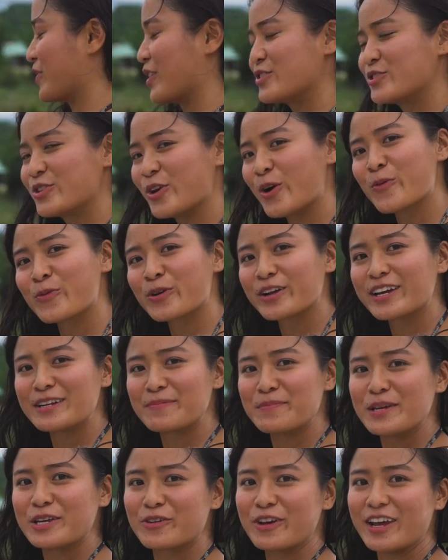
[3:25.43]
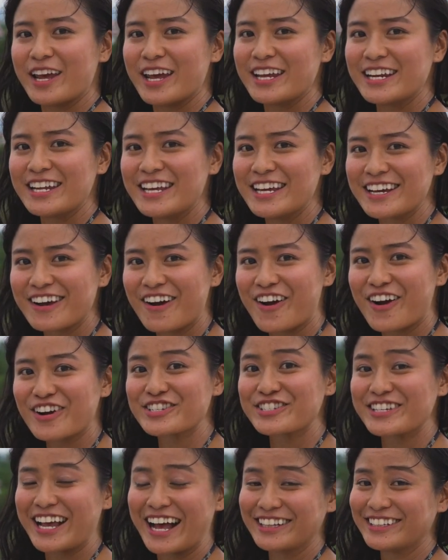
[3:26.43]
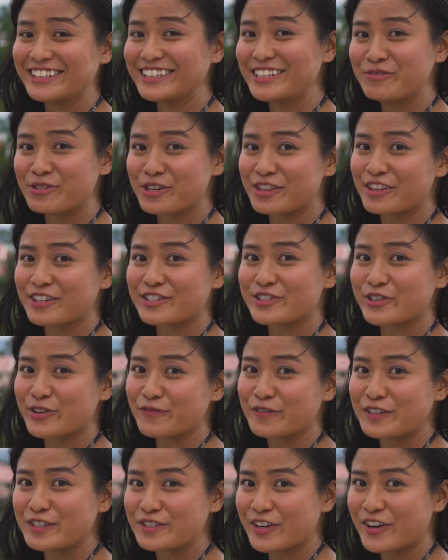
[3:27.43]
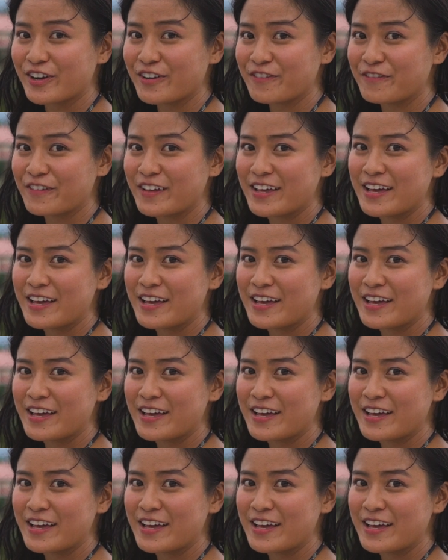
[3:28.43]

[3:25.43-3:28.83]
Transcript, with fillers: So we're gonna be creating our salad with our surf and turf,